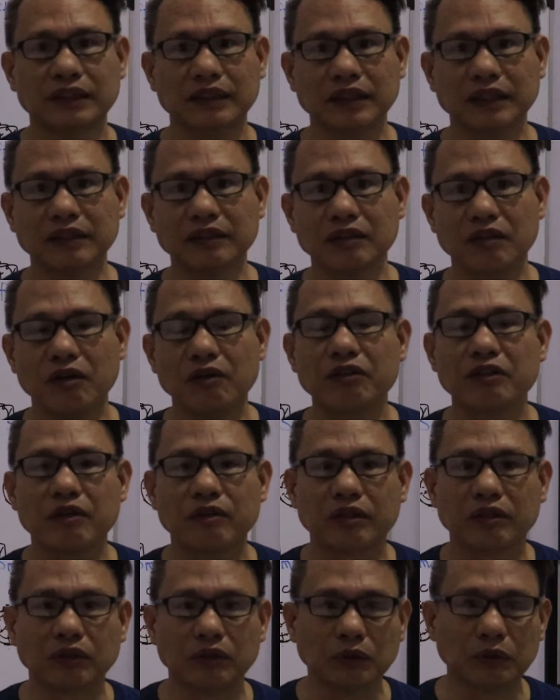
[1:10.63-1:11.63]
And on
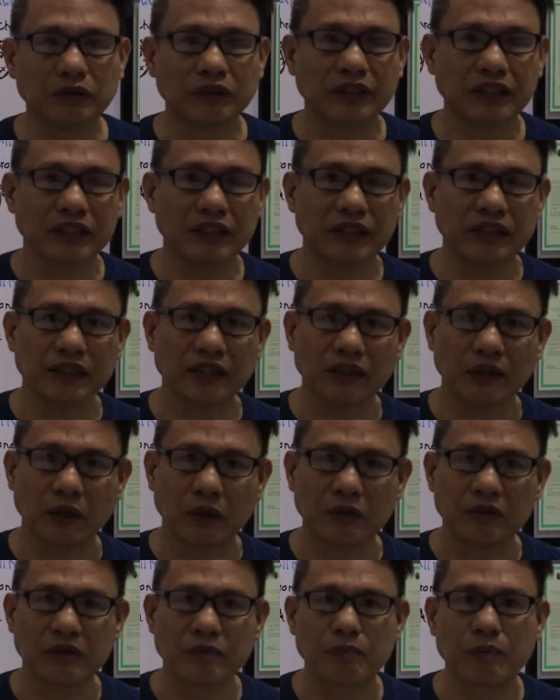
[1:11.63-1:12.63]
the
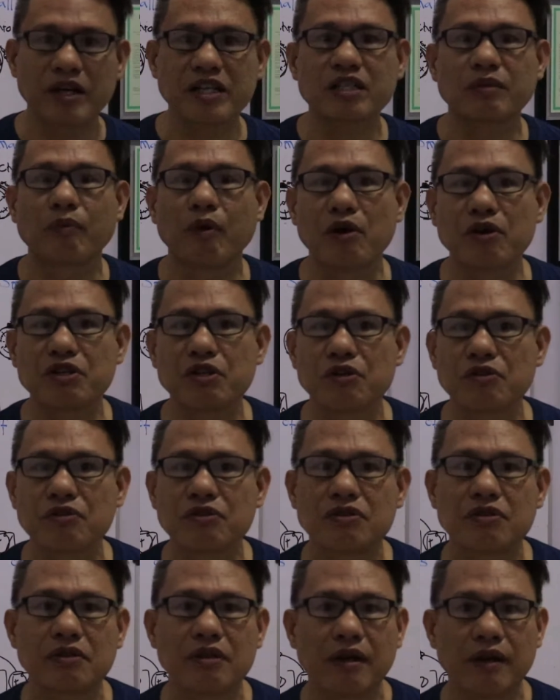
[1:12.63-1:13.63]
first
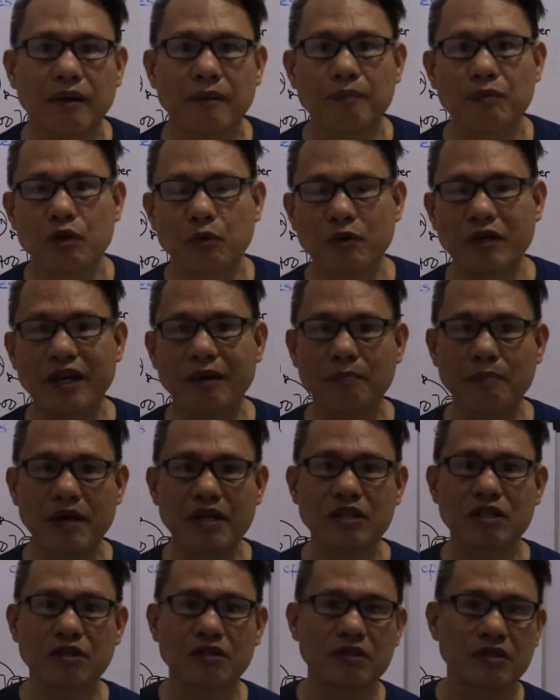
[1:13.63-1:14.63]
portions, we have
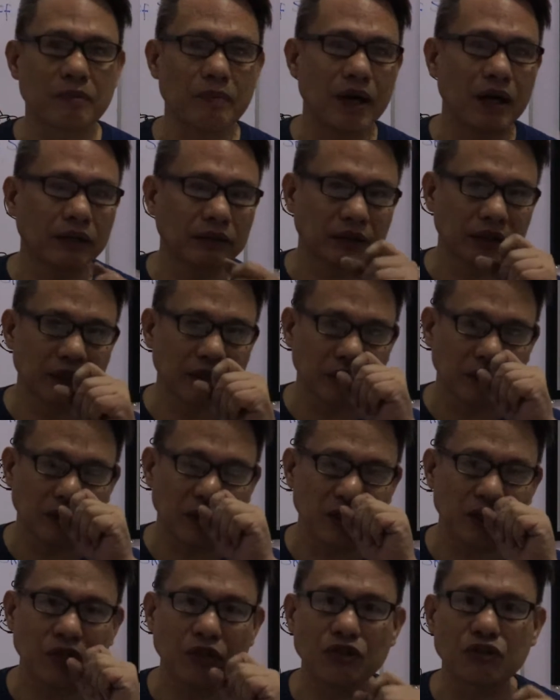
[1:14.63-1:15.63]
mentions about
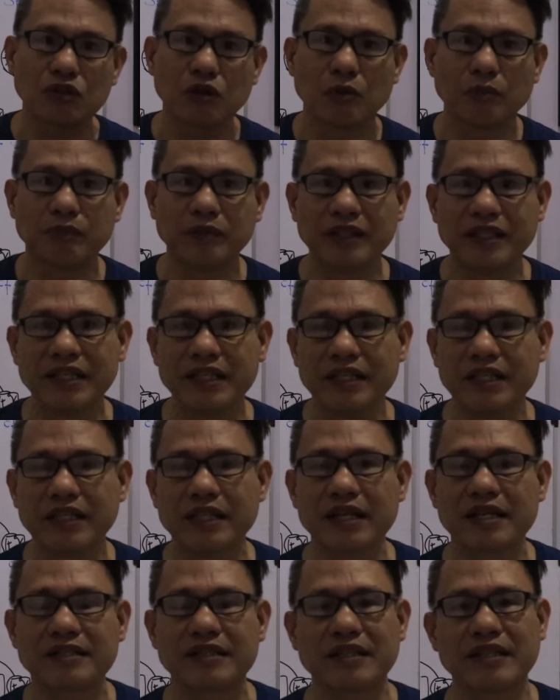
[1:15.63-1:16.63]
the use of
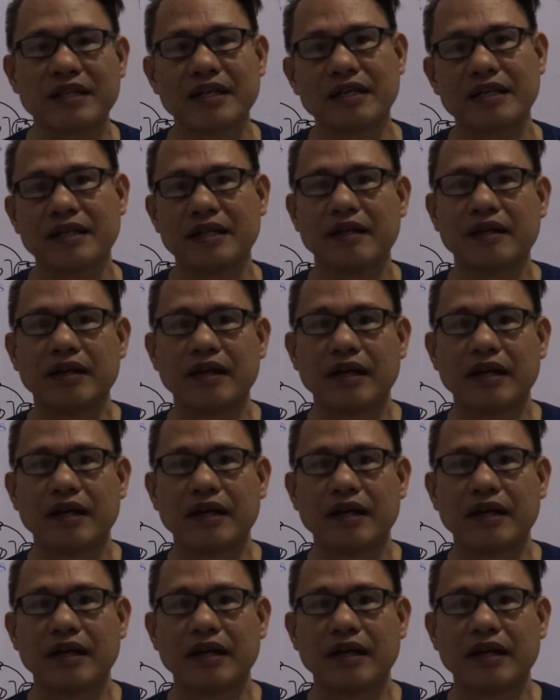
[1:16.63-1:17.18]
d as an